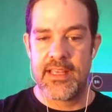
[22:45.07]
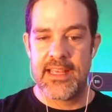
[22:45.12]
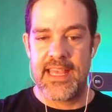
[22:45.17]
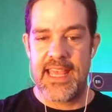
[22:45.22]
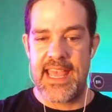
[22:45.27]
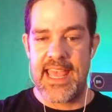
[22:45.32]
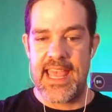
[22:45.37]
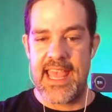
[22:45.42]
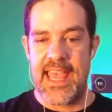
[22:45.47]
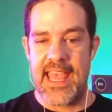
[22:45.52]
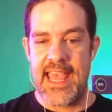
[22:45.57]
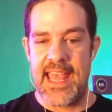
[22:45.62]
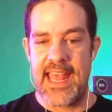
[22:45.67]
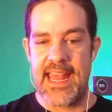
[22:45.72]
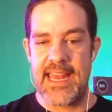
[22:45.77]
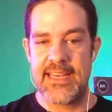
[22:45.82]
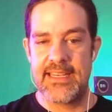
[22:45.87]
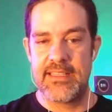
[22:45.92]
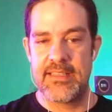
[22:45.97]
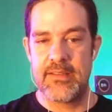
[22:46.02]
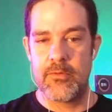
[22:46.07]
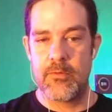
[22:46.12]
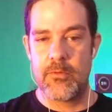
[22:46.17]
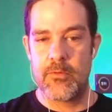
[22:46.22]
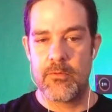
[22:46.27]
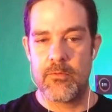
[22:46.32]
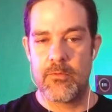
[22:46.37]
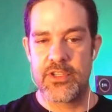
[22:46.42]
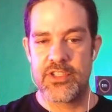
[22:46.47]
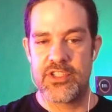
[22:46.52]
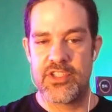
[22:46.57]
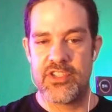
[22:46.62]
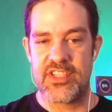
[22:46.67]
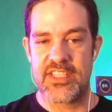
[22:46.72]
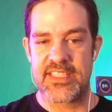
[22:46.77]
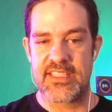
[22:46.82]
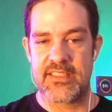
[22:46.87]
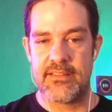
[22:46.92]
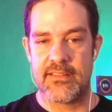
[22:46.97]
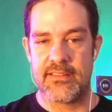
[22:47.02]
And once you
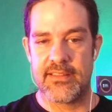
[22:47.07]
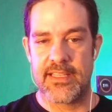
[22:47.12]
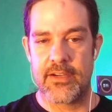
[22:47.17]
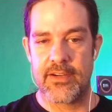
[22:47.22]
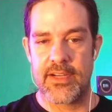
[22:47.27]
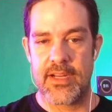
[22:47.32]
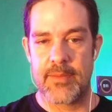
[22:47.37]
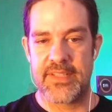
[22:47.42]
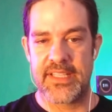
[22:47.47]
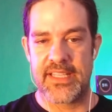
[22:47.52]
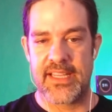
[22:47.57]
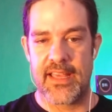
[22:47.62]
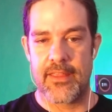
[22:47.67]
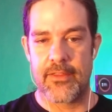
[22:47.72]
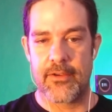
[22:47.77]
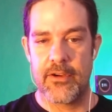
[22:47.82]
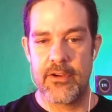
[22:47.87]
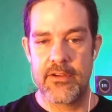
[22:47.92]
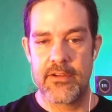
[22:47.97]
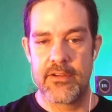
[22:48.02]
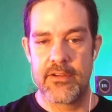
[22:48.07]
just layer it up together,